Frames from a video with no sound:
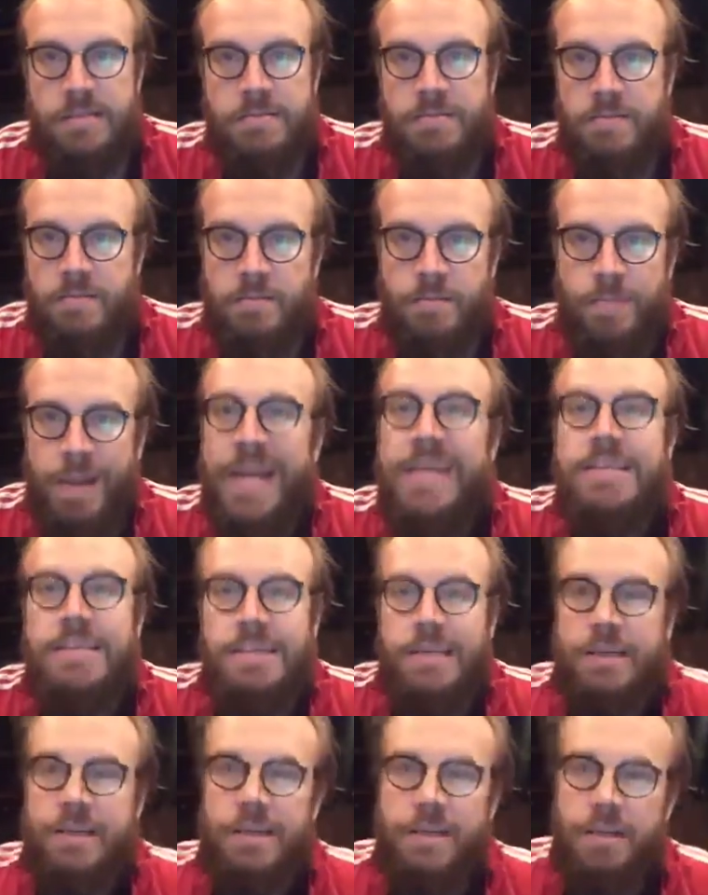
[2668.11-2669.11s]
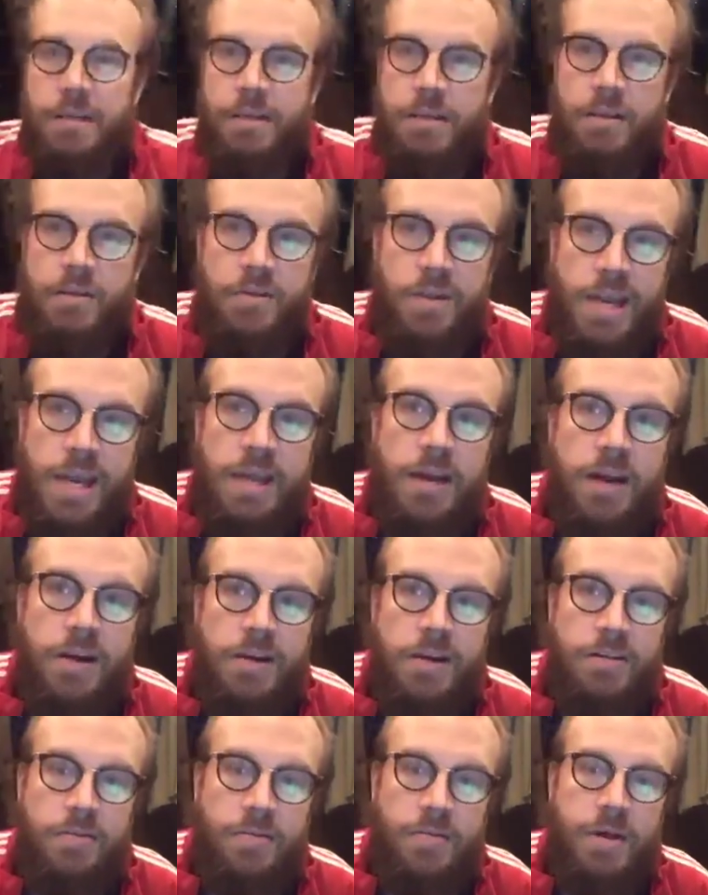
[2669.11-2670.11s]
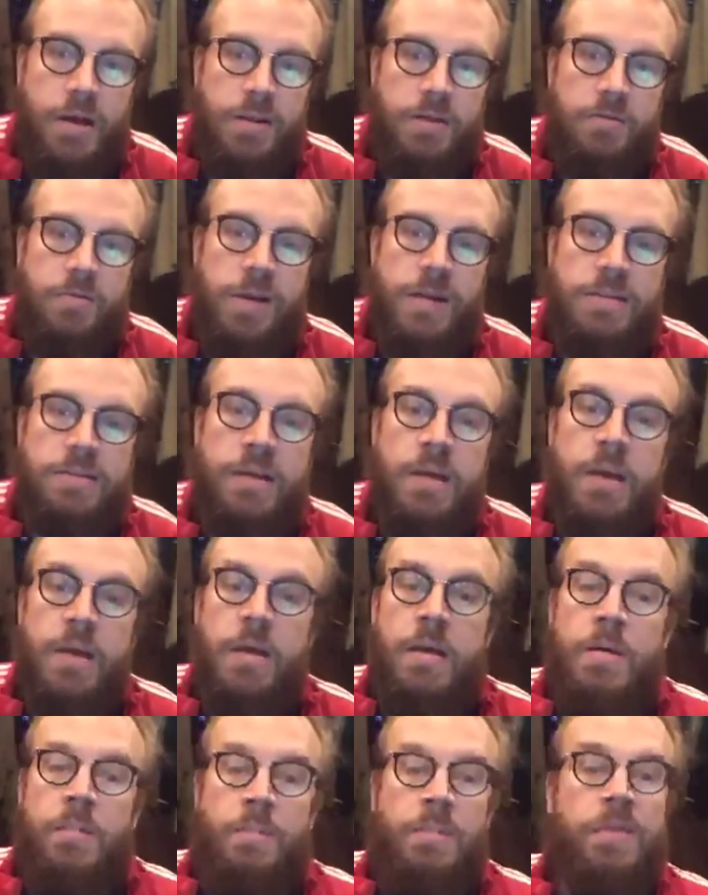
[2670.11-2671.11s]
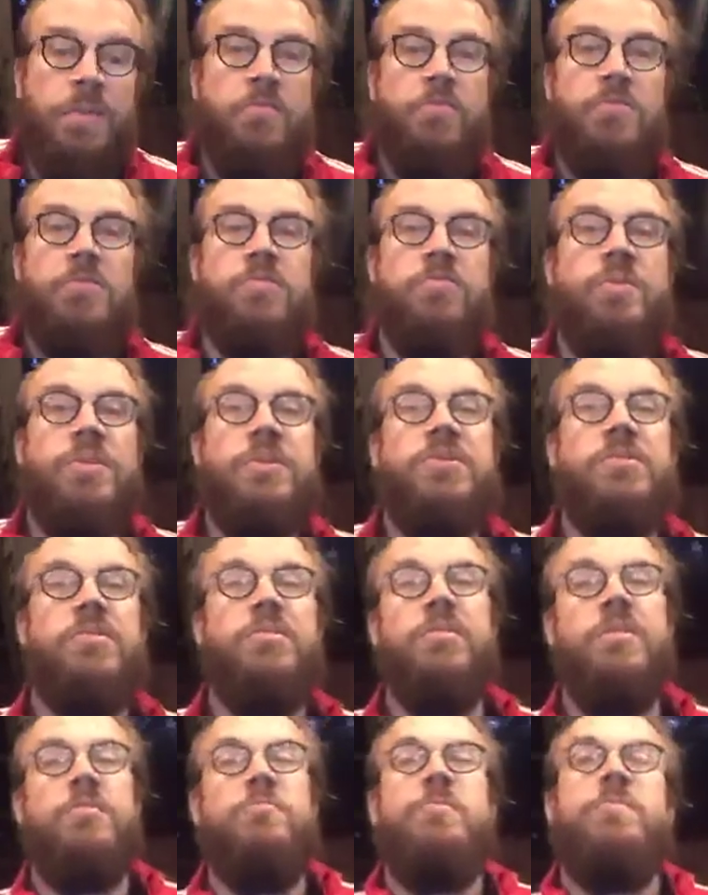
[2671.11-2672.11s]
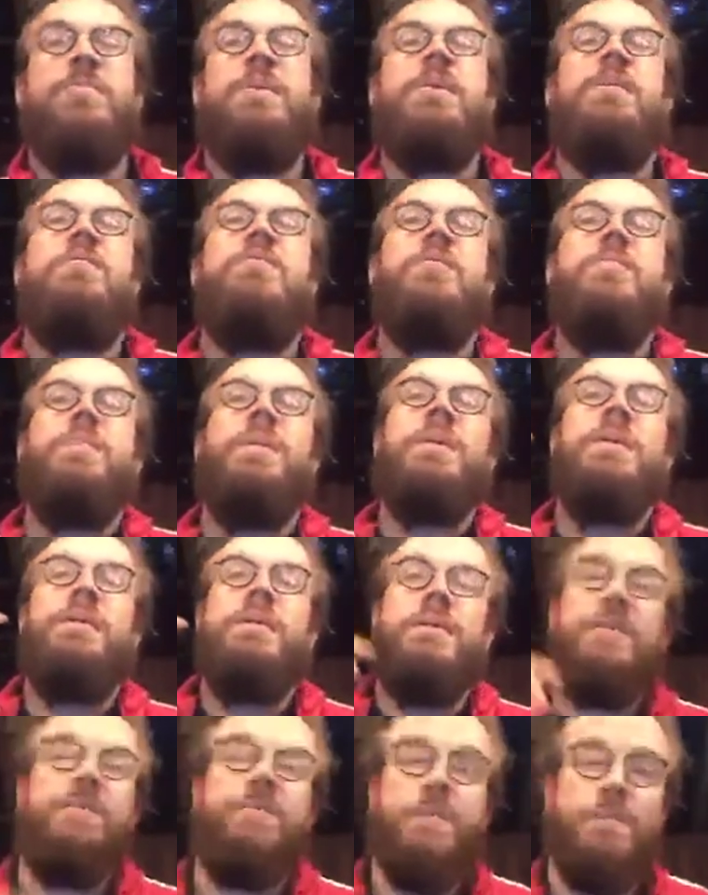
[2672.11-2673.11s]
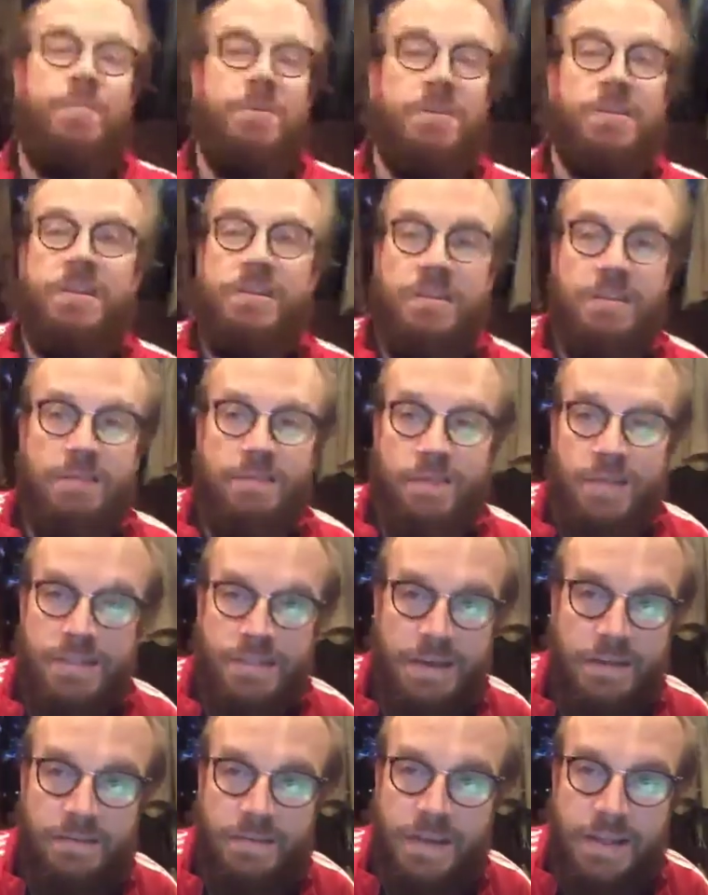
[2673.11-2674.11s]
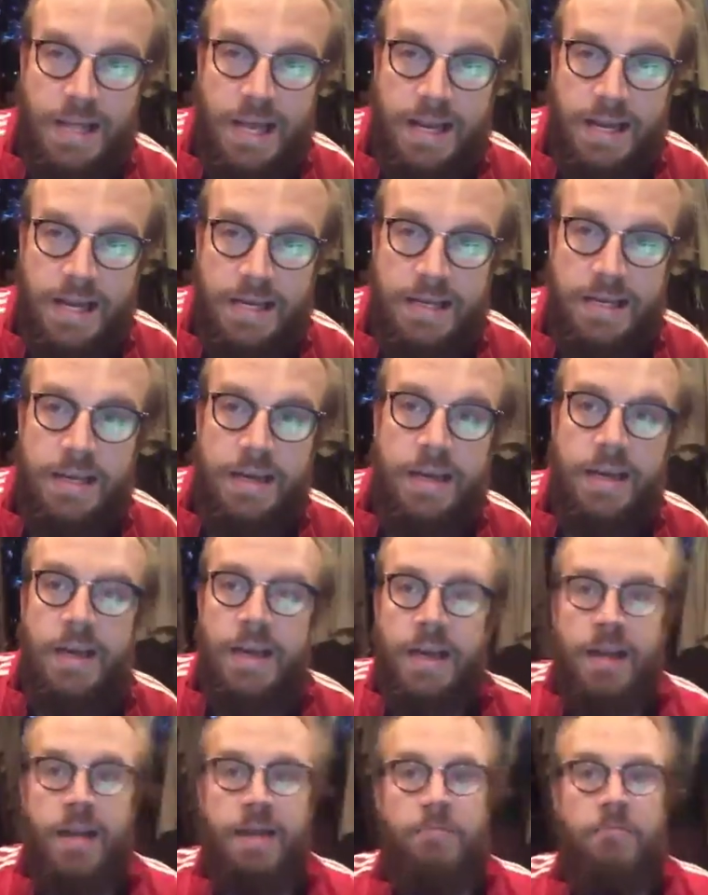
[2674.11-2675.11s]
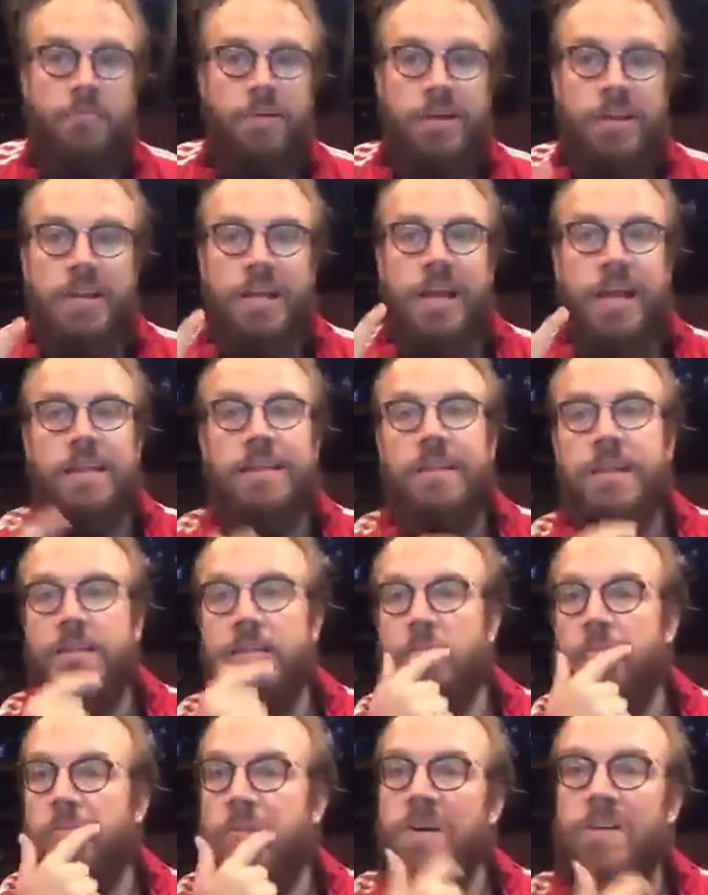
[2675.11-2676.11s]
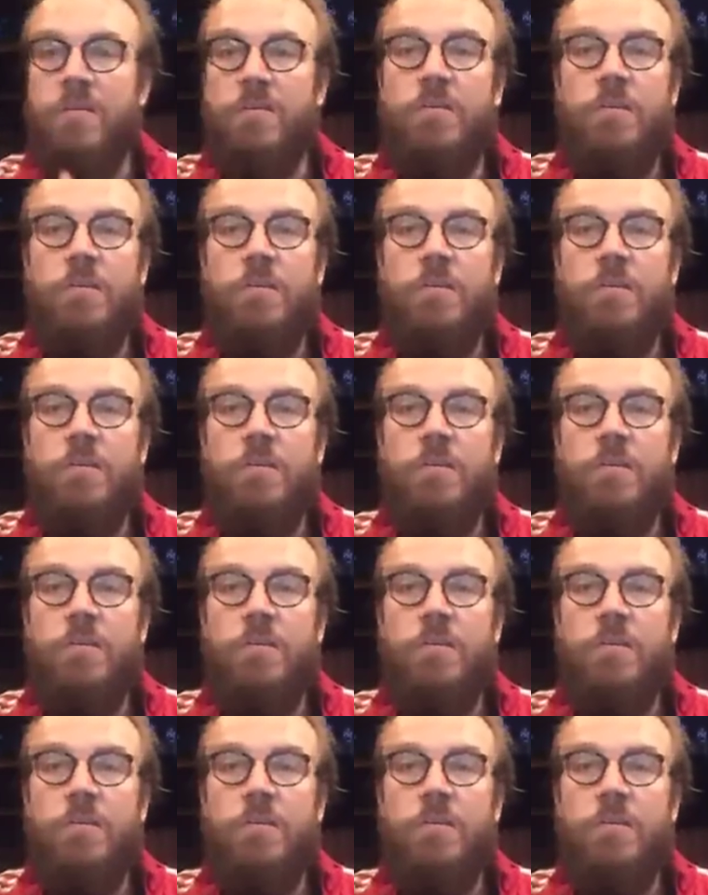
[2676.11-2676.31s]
basic. You can't argue otherwise. But we certainly could be in a different position vis-a-vis that idea. And really, I think the real